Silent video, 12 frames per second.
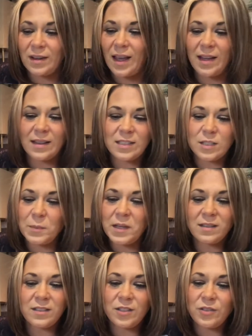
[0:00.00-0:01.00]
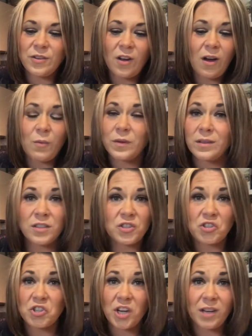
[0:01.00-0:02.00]
and it's because they're not willing
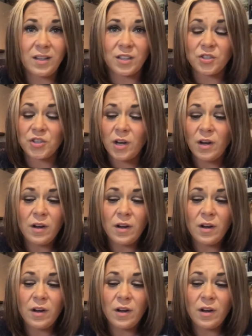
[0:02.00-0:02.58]
to change.